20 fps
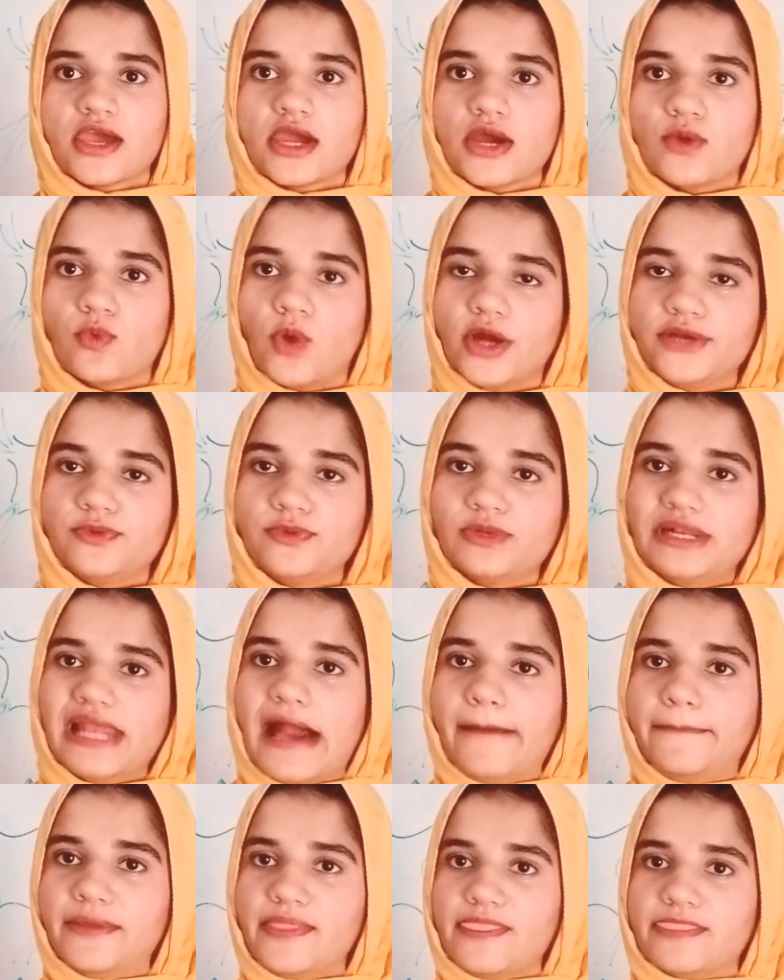what will
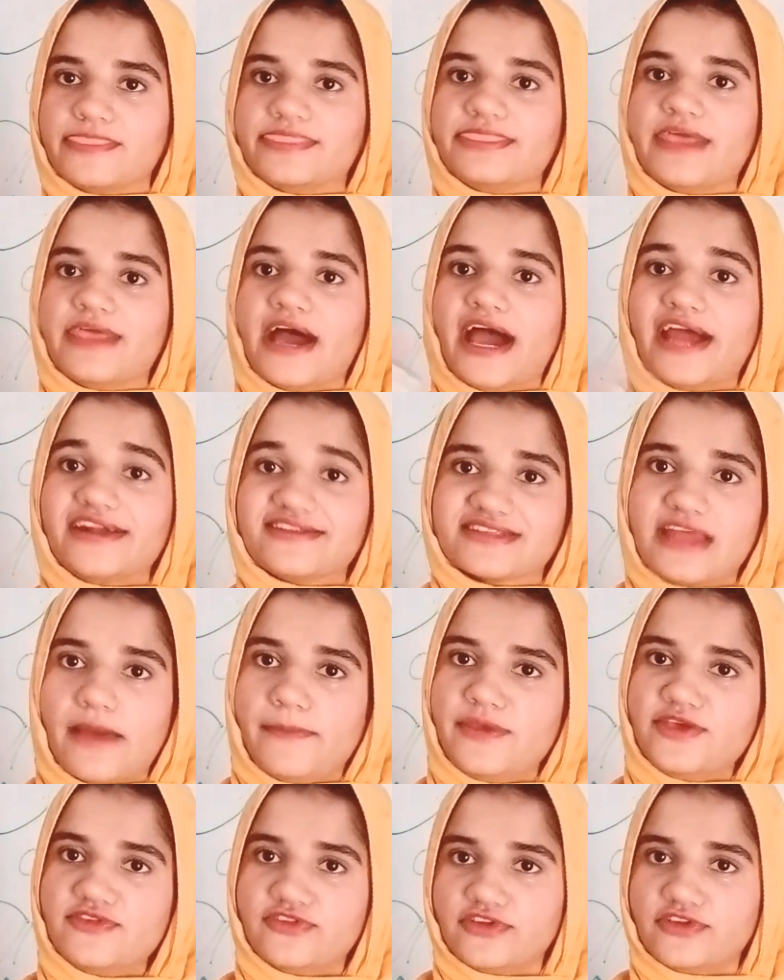happen? That
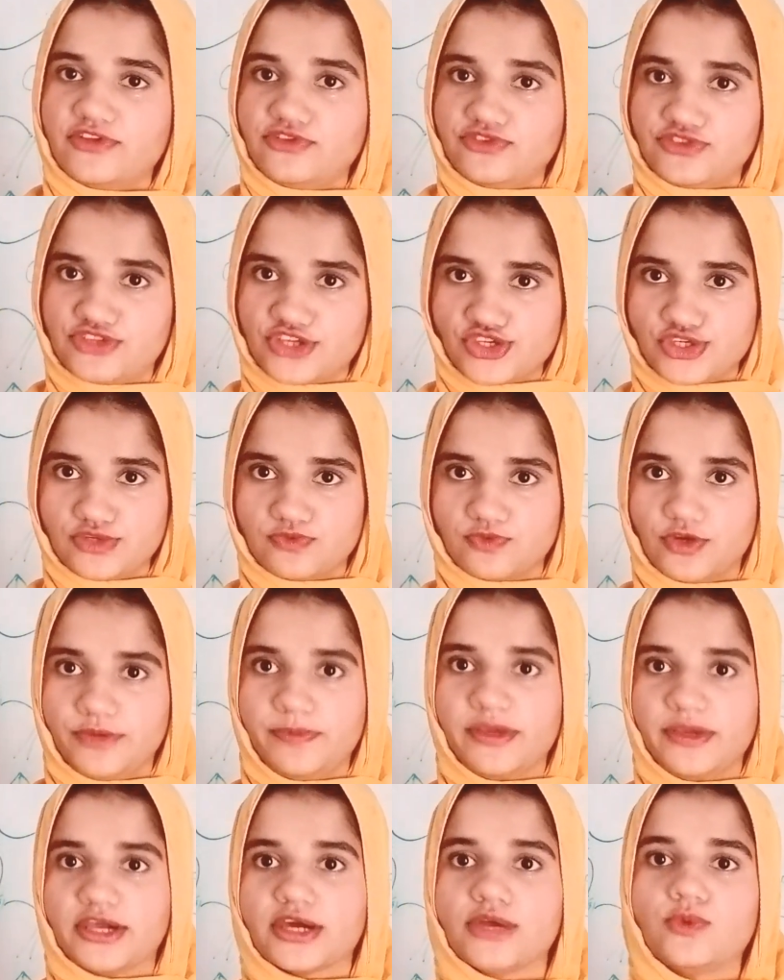stabbing sensation would
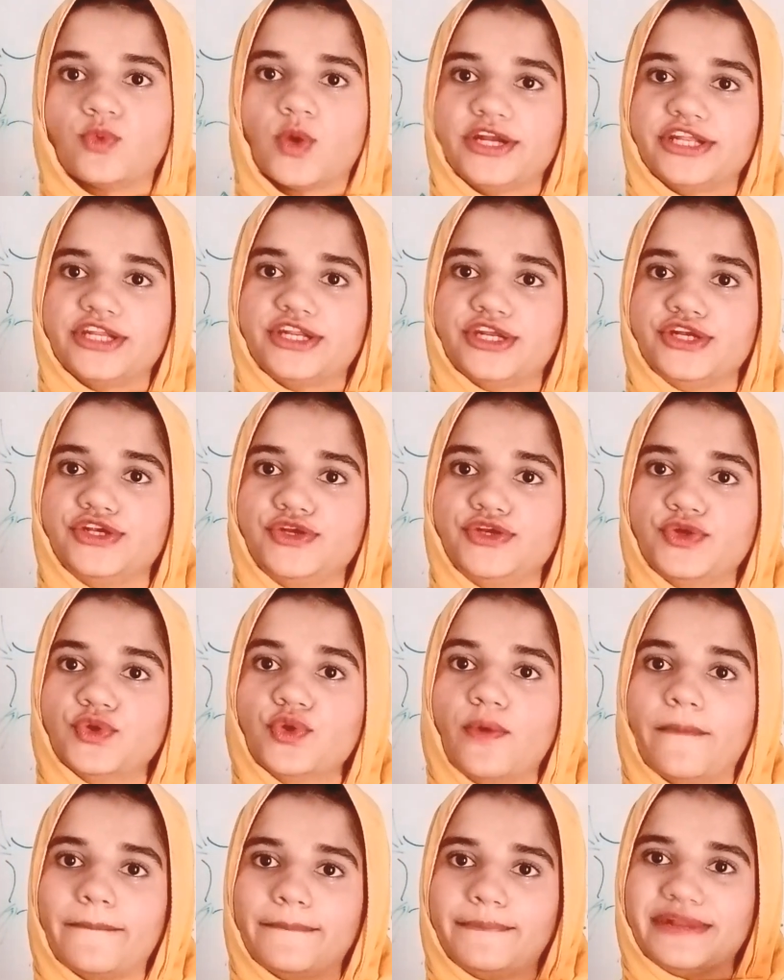be converted into
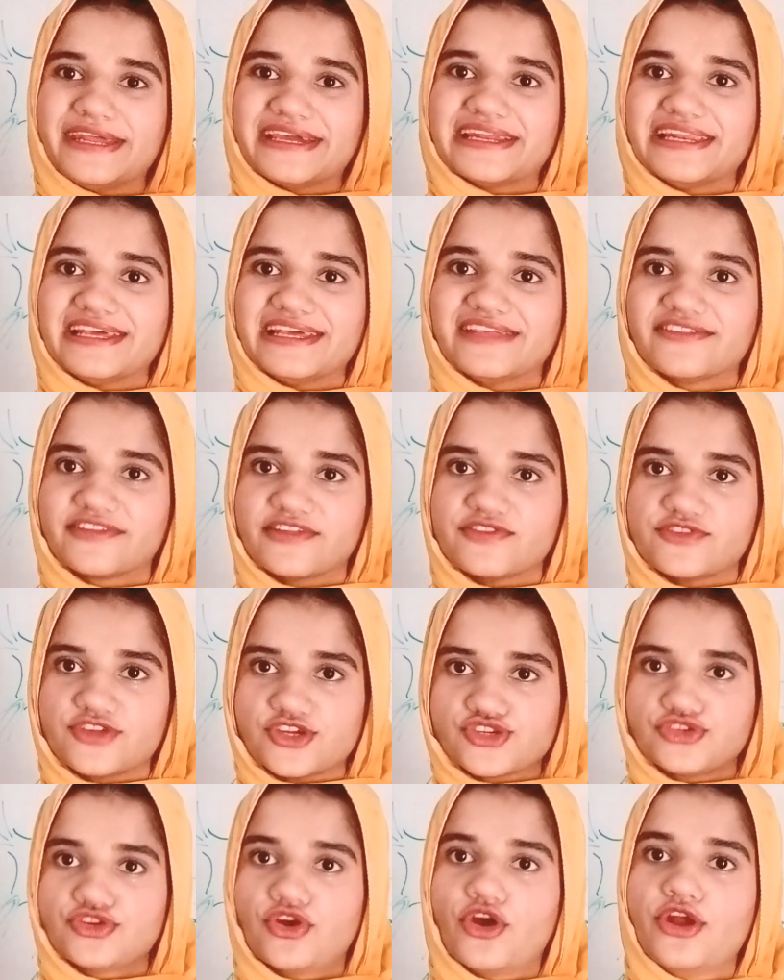prickling
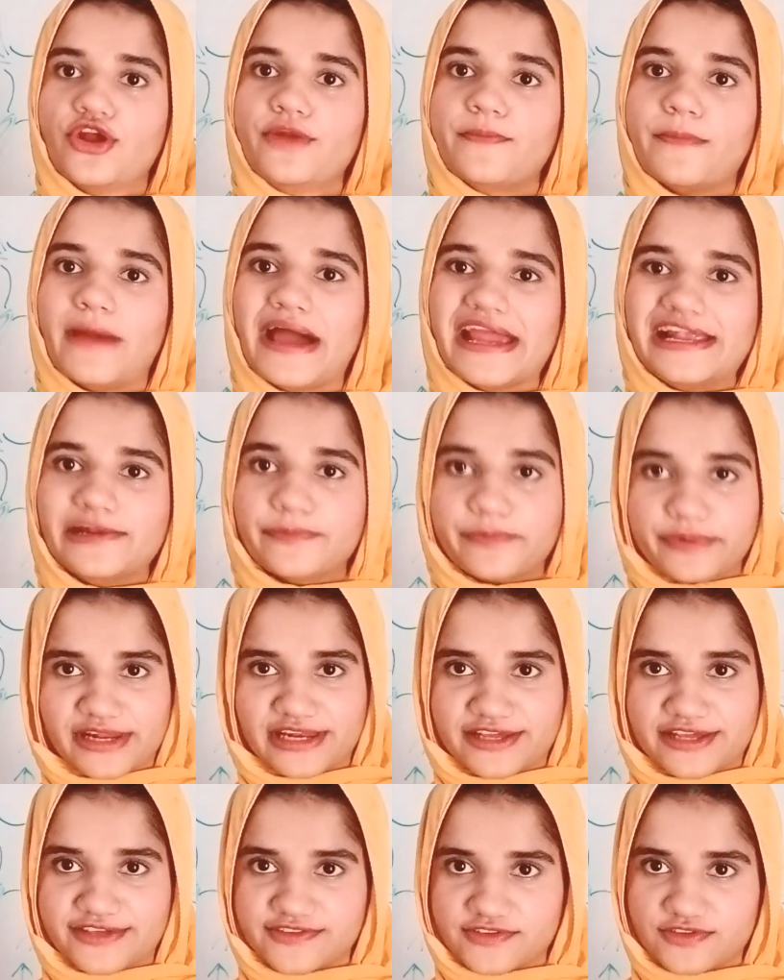sensation or mild
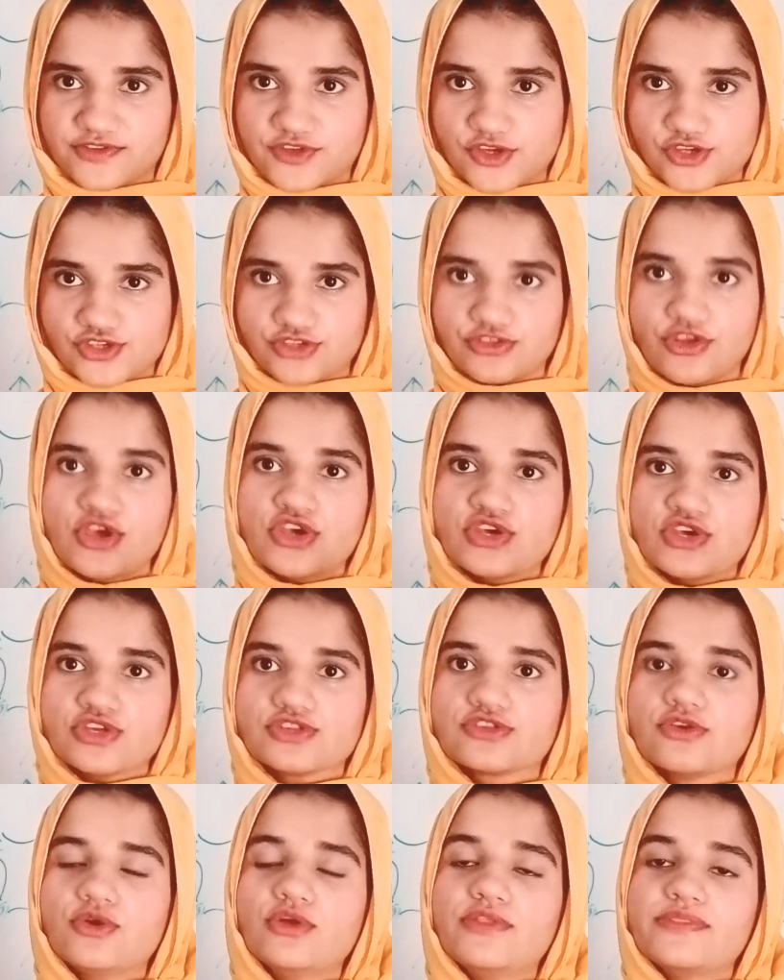prickling sensation.
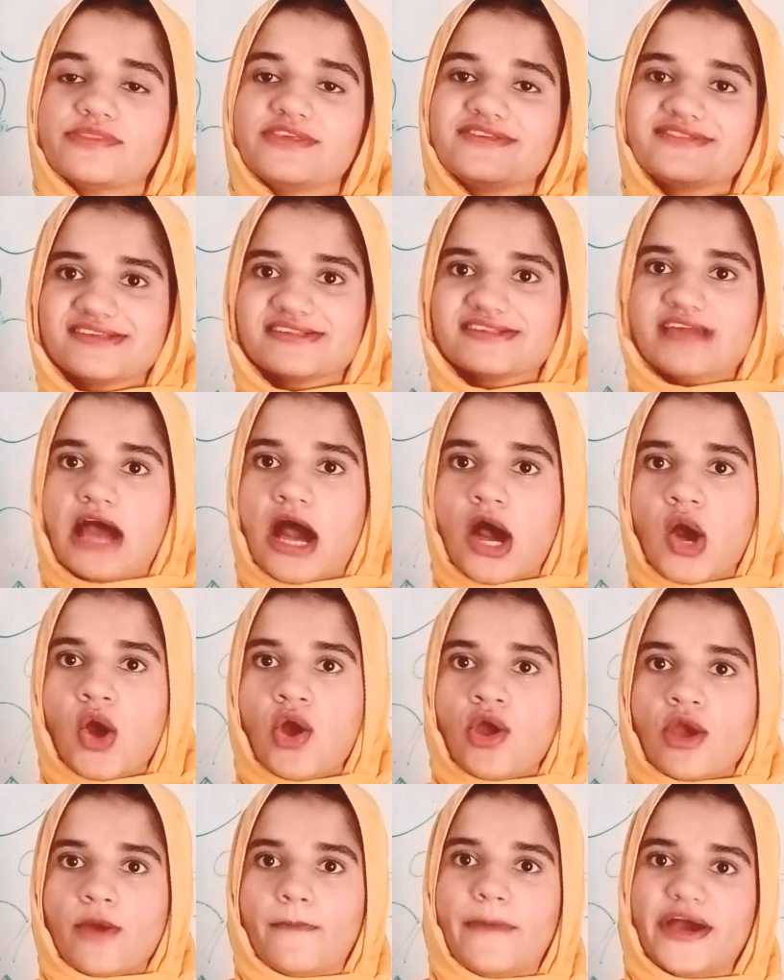So this is how,
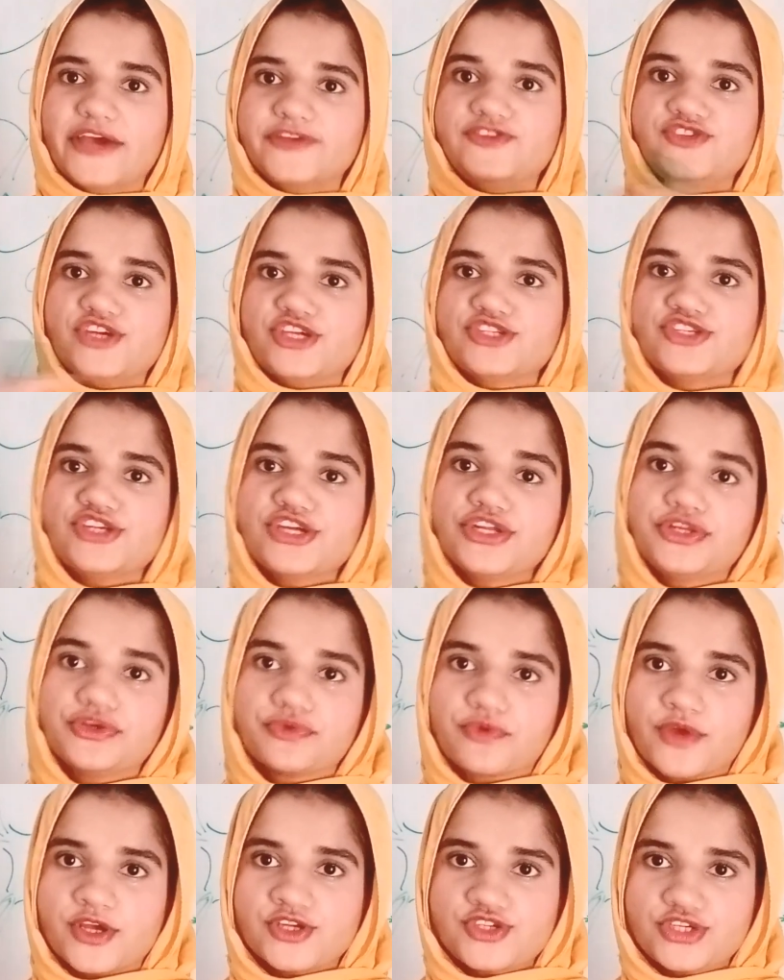by changing
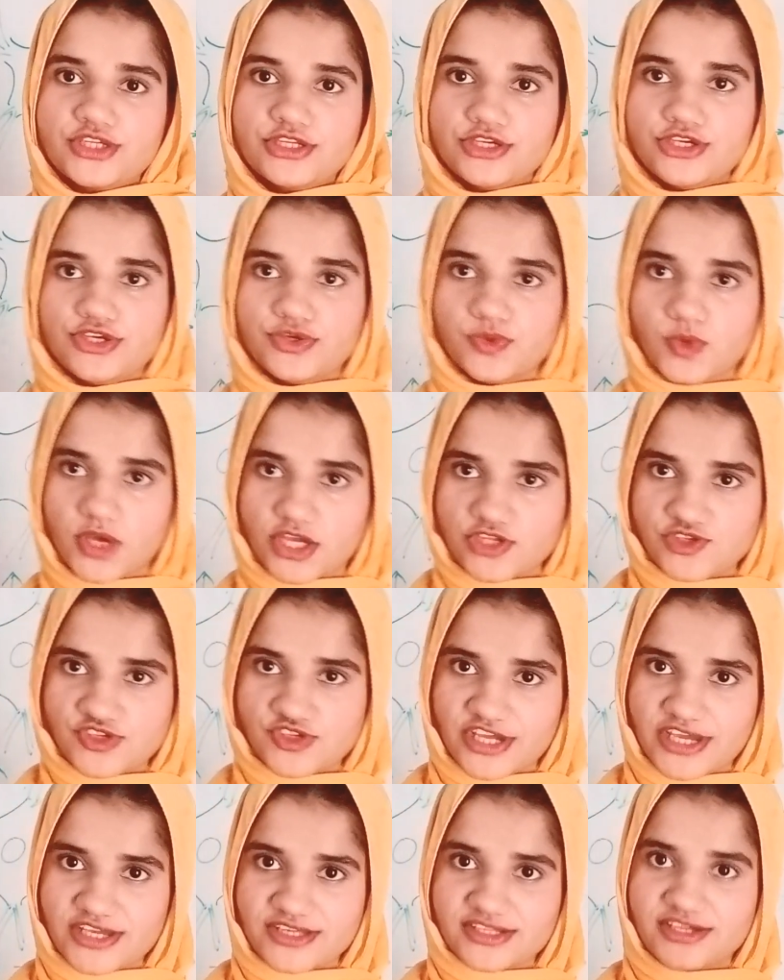duration, you can
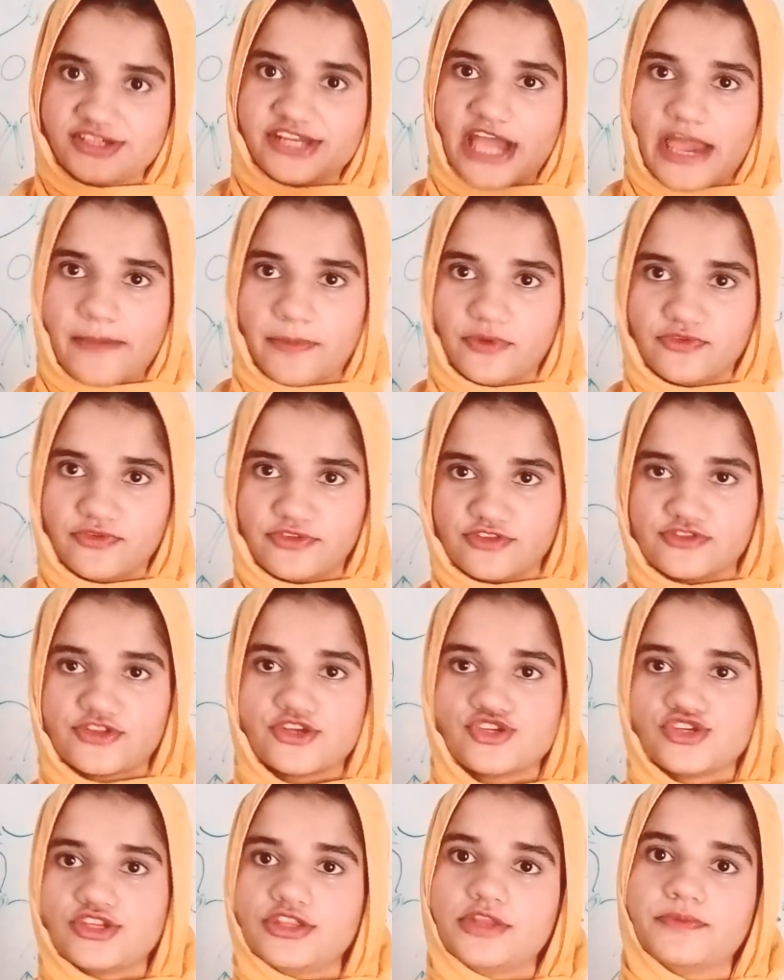change the type of
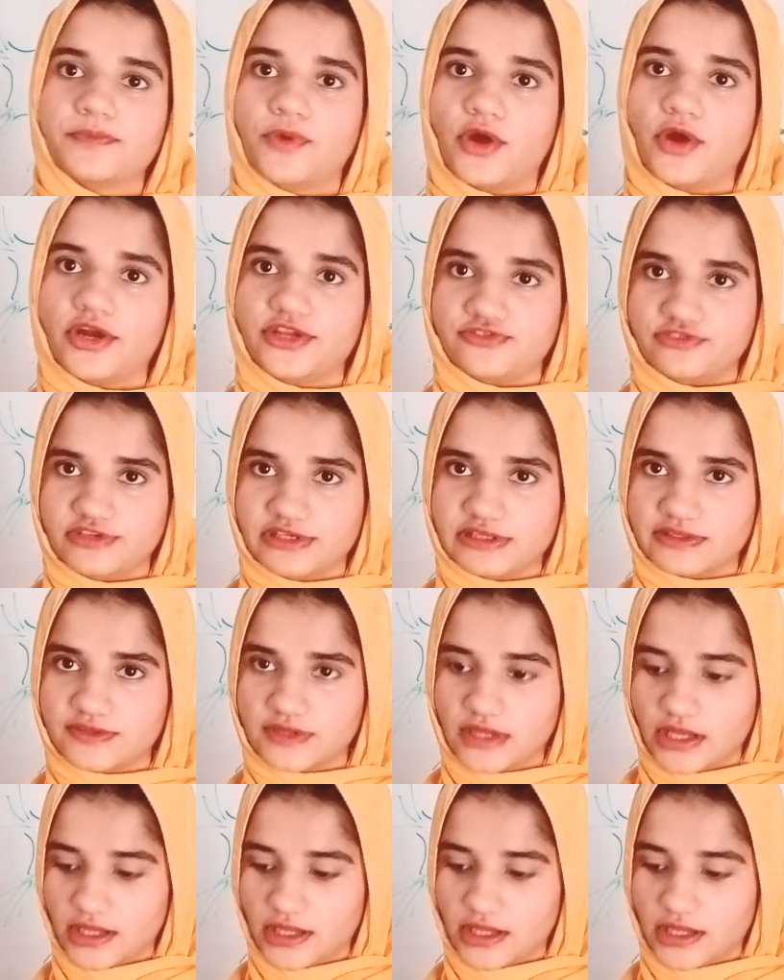sensation the body feels.